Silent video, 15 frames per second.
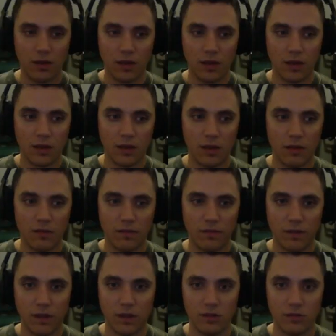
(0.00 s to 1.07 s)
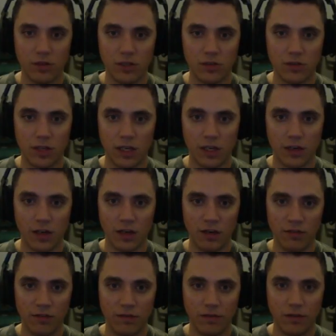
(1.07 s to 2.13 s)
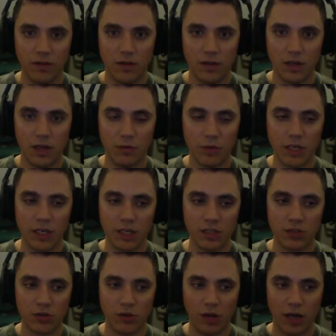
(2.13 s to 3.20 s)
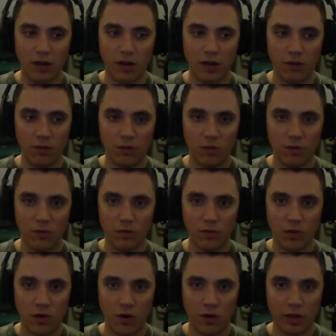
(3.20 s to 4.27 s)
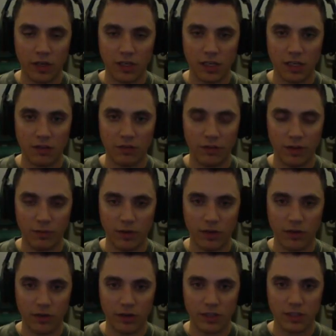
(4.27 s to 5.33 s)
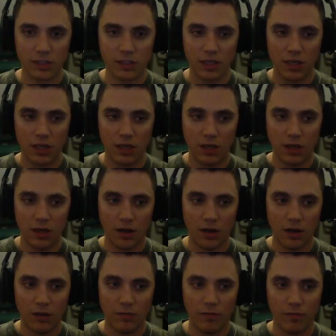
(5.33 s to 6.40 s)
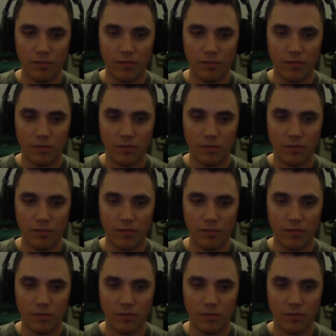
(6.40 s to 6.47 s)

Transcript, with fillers: And if we do that enough, and we can control how long it takes for them to hurt us, um,